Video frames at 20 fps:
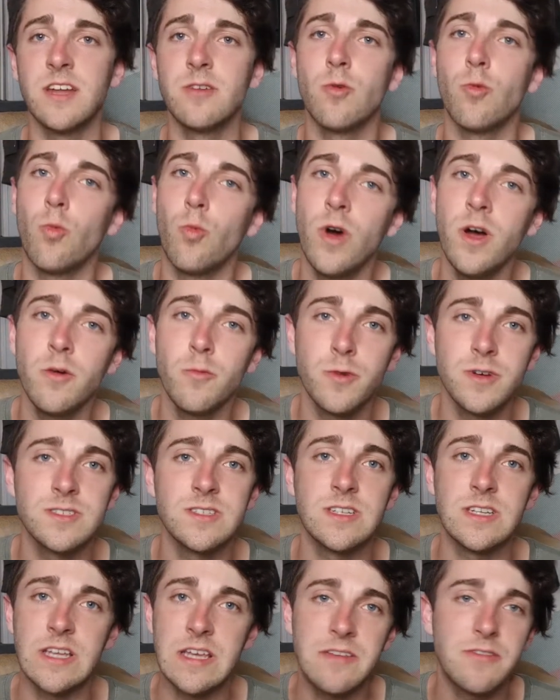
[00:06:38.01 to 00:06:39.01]
And what
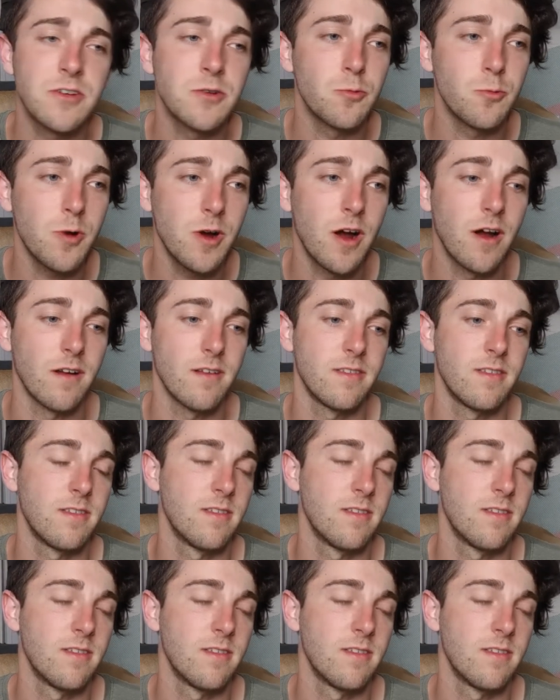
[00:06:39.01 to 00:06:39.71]
was it even worth?